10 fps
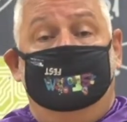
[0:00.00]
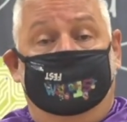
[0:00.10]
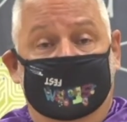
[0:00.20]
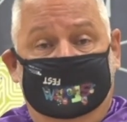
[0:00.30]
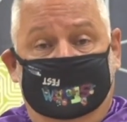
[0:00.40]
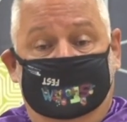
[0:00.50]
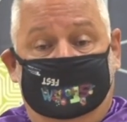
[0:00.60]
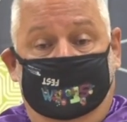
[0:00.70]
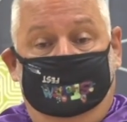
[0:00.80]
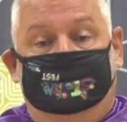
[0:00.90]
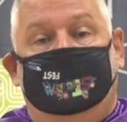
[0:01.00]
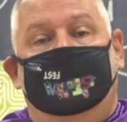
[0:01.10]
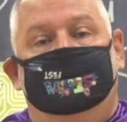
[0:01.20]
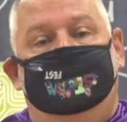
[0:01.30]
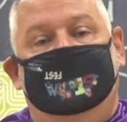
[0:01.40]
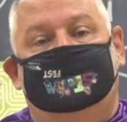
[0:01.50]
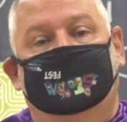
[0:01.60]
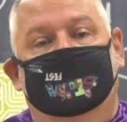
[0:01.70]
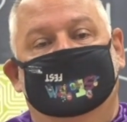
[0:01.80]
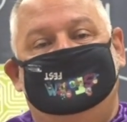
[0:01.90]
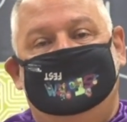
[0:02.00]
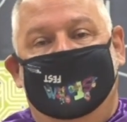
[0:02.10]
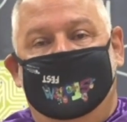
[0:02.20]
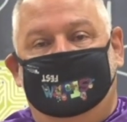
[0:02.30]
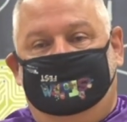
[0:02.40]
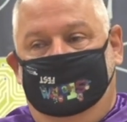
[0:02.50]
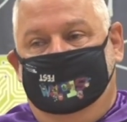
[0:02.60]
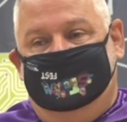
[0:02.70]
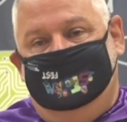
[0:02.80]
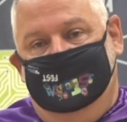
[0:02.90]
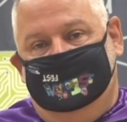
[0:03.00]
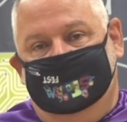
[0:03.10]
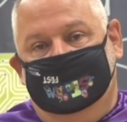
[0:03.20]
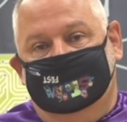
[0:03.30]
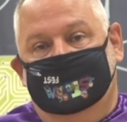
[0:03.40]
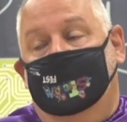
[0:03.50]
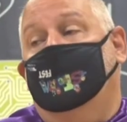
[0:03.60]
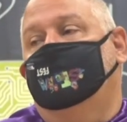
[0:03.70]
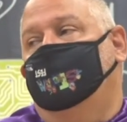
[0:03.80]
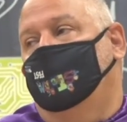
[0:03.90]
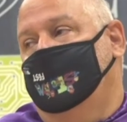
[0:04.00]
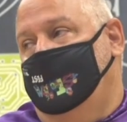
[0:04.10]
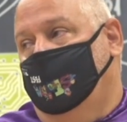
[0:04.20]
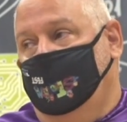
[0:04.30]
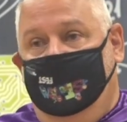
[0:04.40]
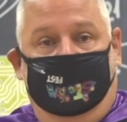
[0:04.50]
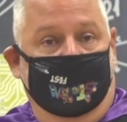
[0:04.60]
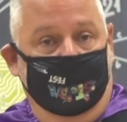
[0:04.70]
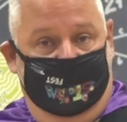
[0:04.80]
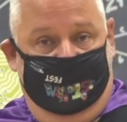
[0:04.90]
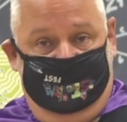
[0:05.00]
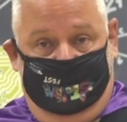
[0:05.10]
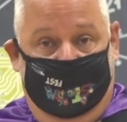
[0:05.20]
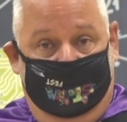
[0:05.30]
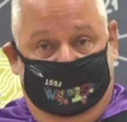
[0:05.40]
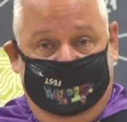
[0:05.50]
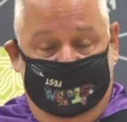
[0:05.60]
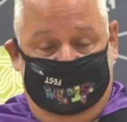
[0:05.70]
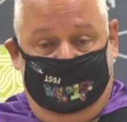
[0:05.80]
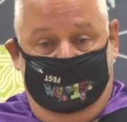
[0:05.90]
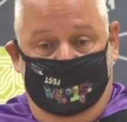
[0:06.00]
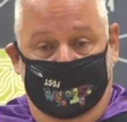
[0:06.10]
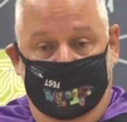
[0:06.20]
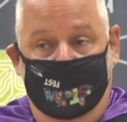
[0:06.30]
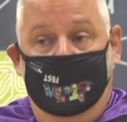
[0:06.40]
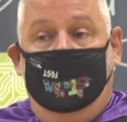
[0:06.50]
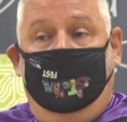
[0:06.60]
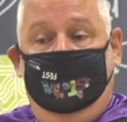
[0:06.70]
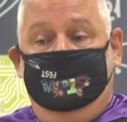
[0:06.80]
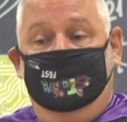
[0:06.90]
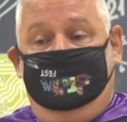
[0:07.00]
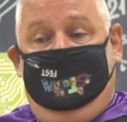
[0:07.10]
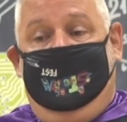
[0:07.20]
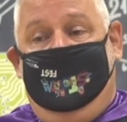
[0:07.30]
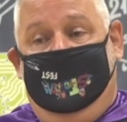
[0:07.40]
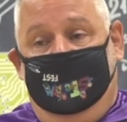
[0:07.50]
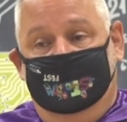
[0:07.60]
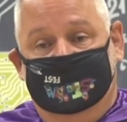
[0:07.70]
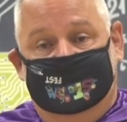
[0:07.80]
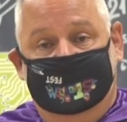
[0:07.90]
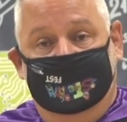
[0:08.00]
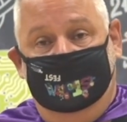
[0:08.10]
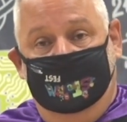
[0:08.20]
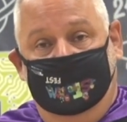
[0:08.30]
bridges, based on the data from the census of where we're going as a population. Are we moving out of the city?